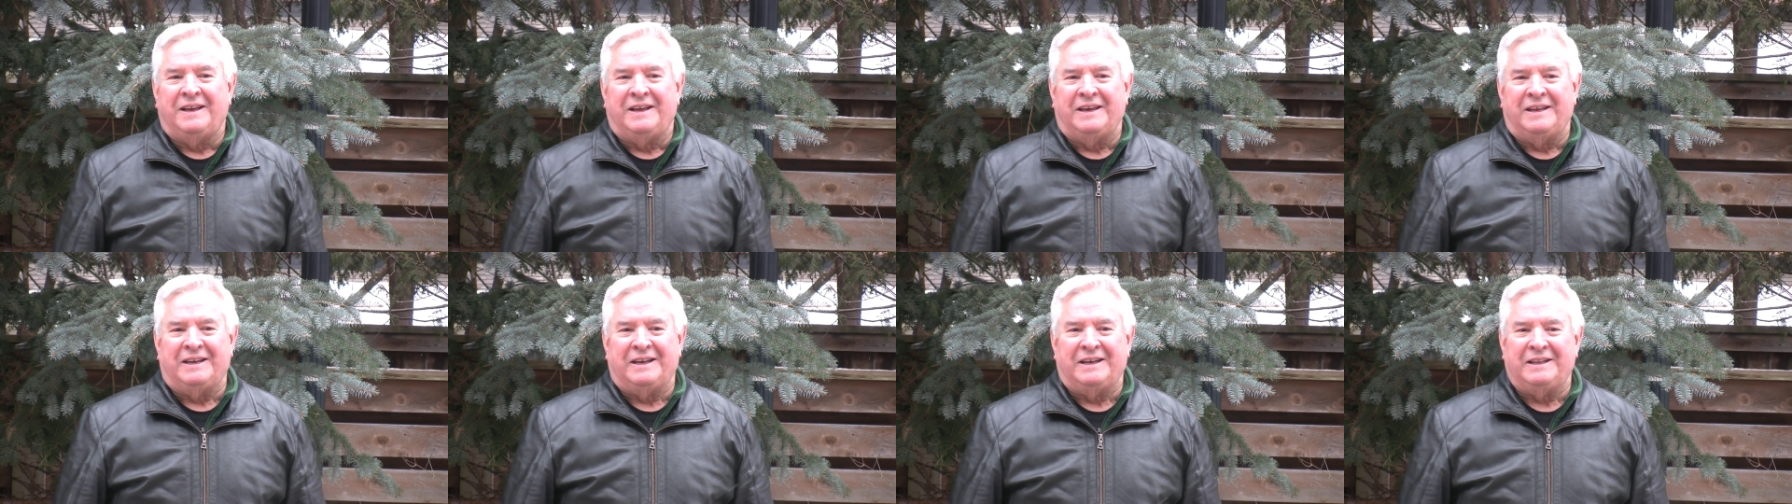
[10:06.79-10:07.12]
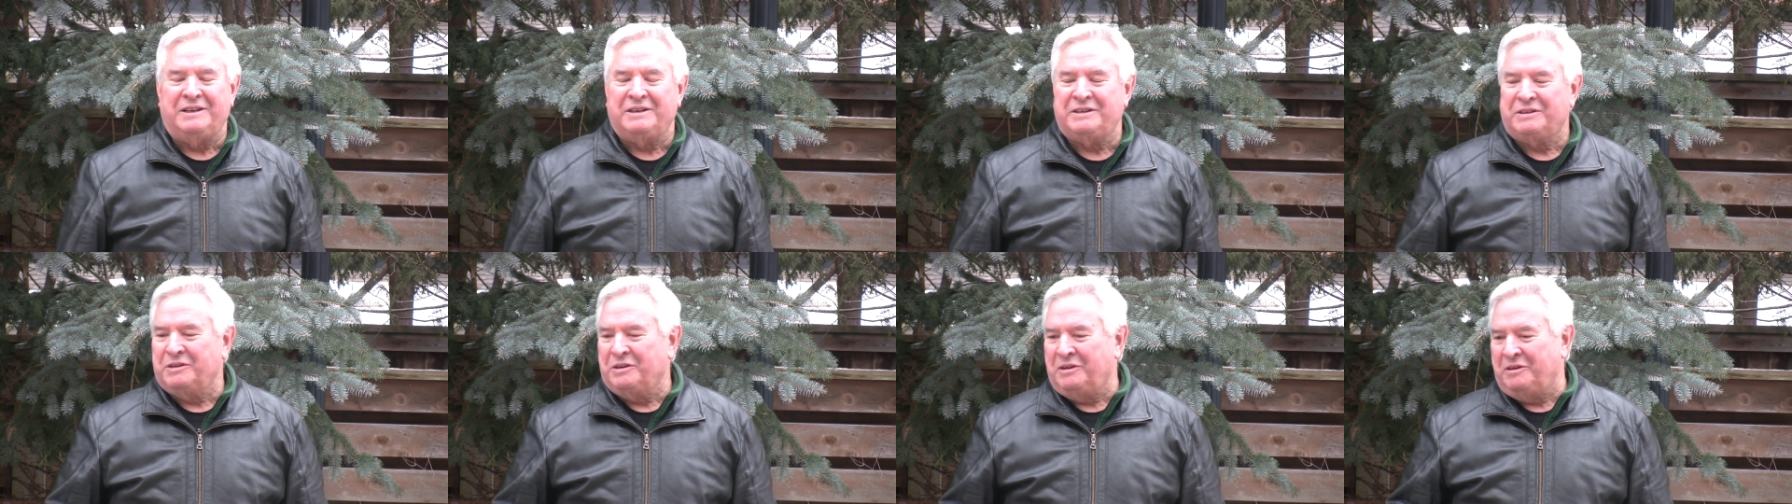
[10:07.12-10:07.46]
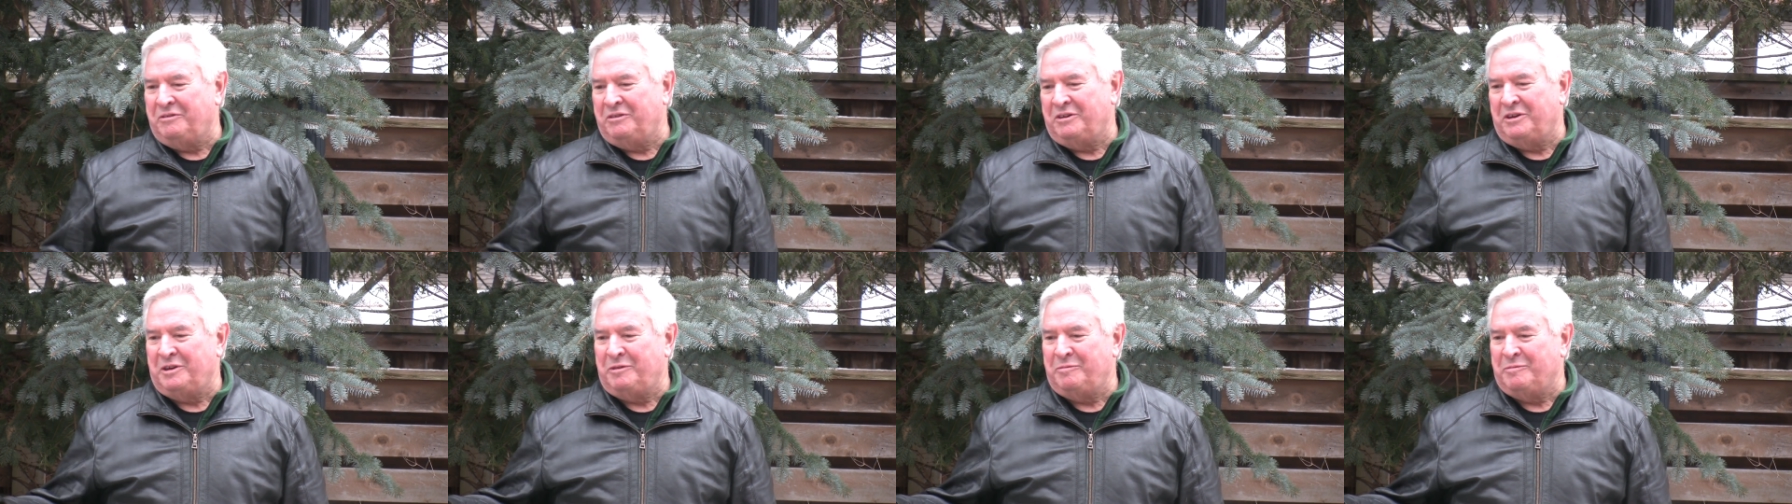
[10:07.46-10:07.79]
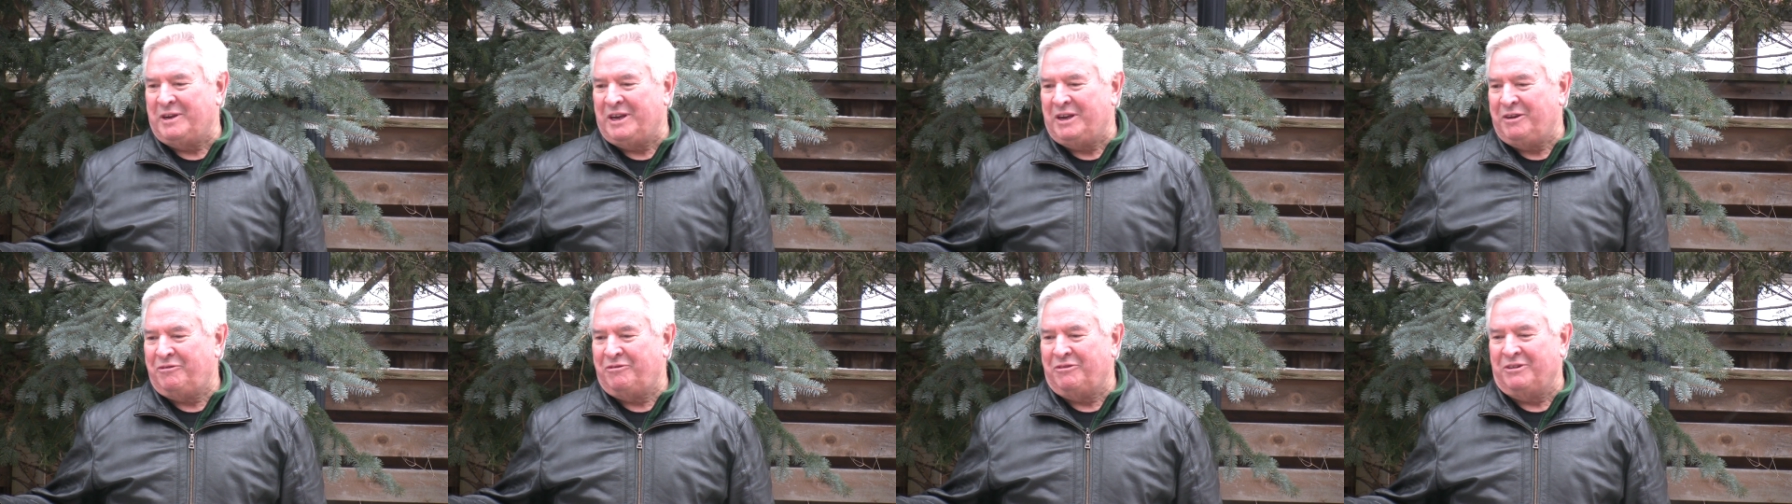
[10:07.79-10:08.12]
And I looked over at
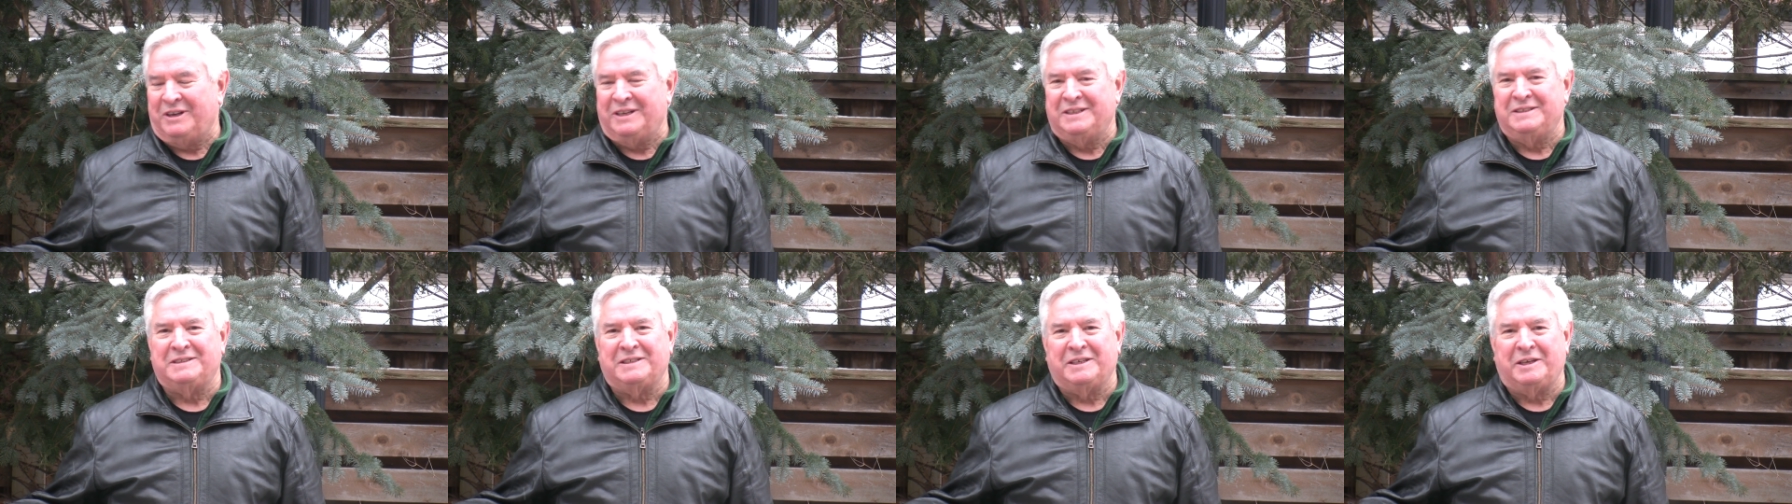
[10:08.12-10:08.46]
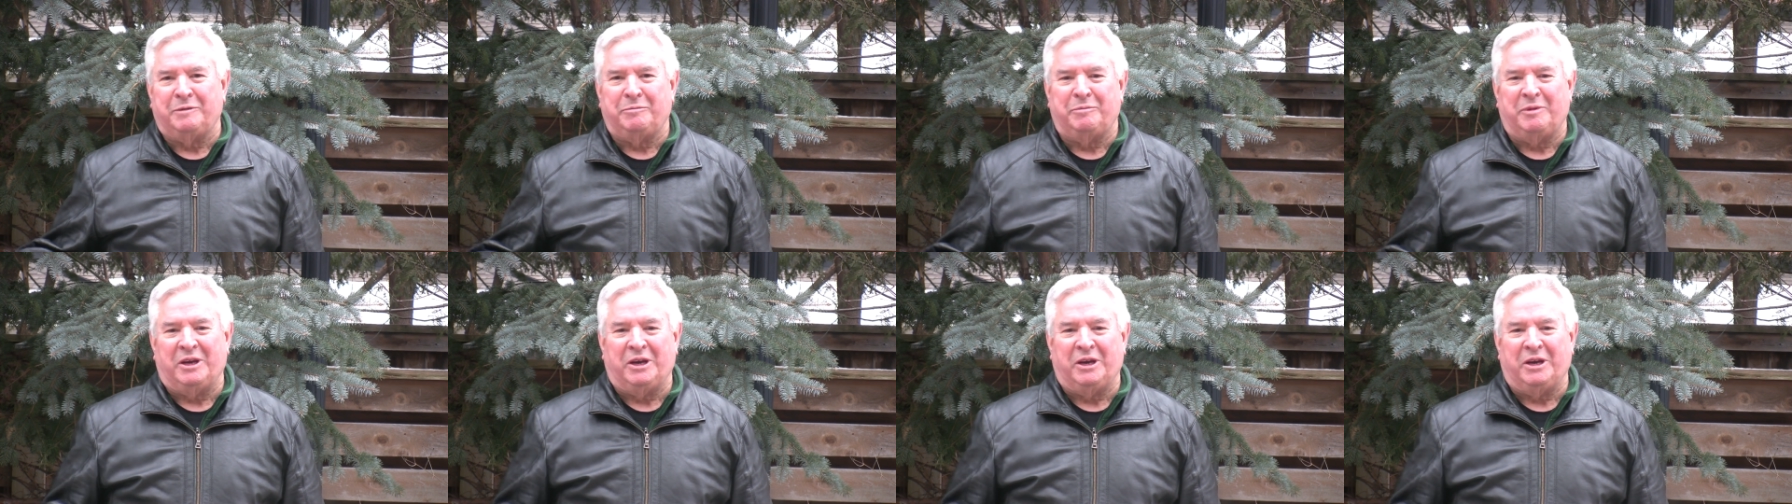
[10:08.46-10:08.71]
my friends like